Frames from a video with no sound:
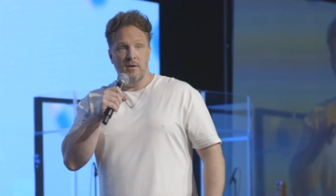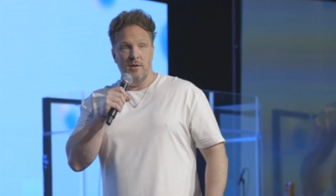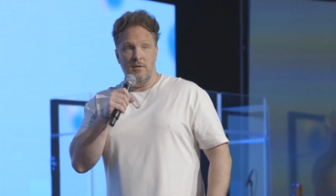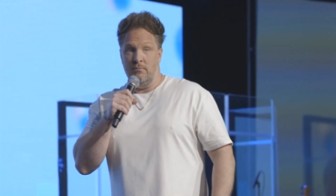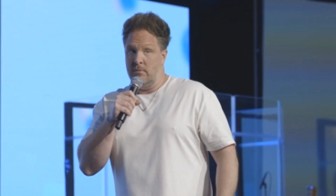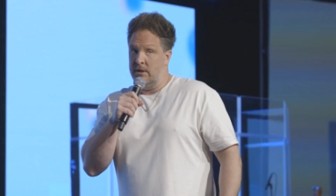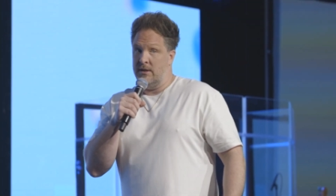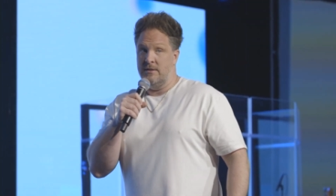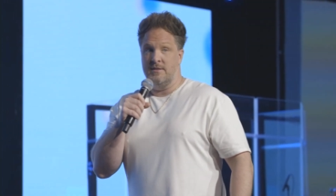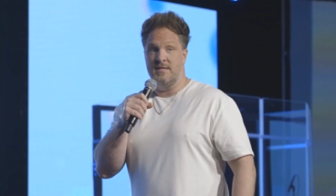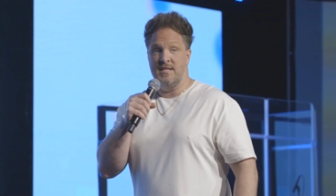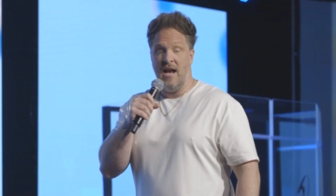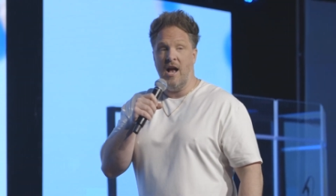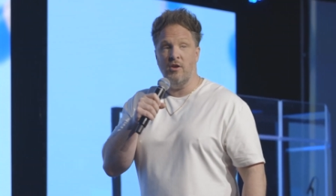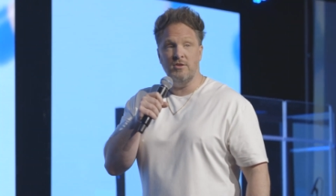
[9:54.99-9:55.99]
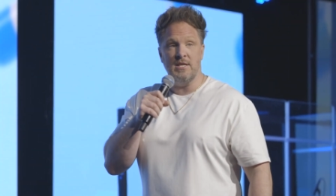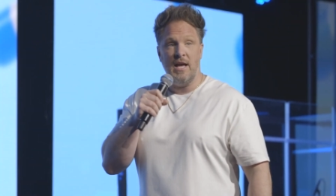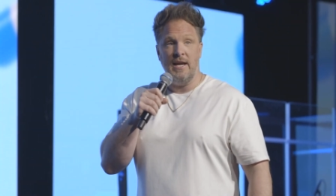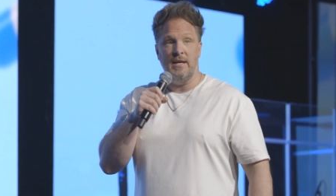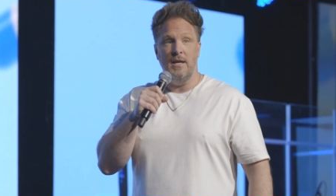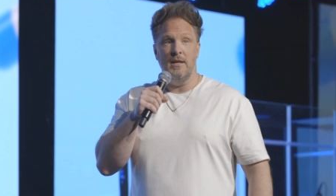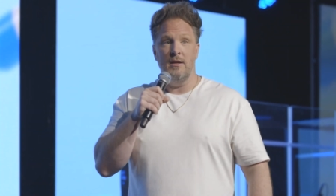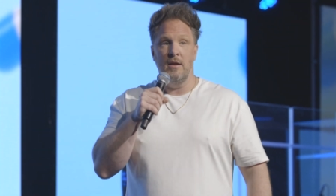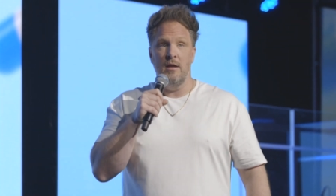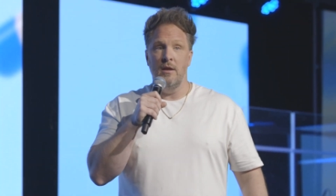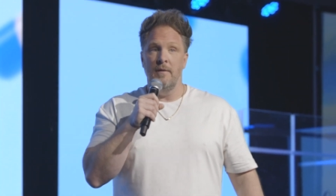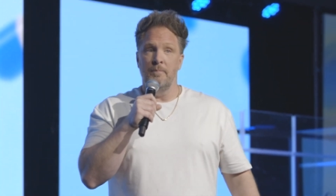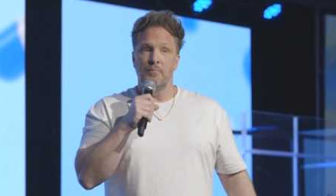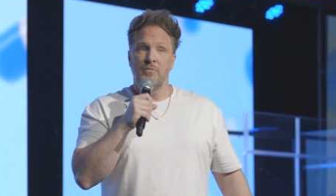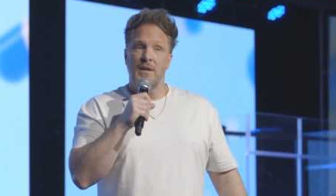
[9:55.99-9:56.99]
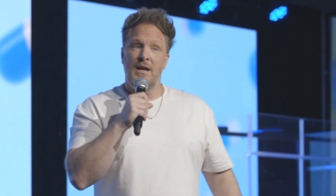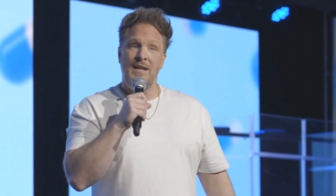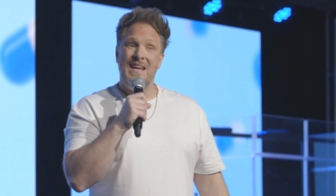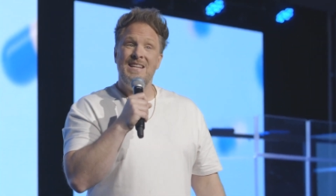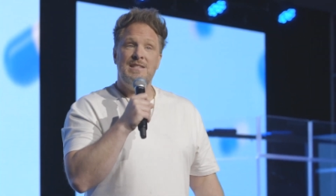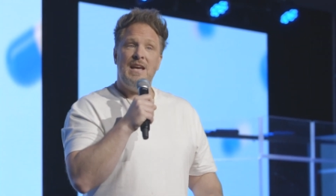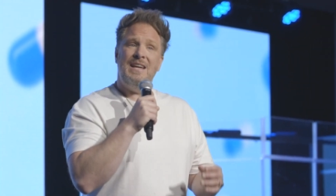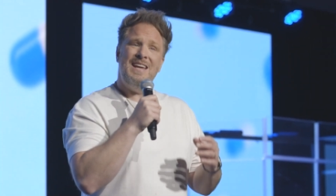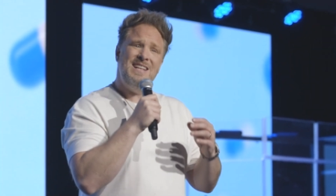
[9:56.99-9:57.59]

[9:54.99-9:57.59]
I'm like, It sounds like it. And he's like,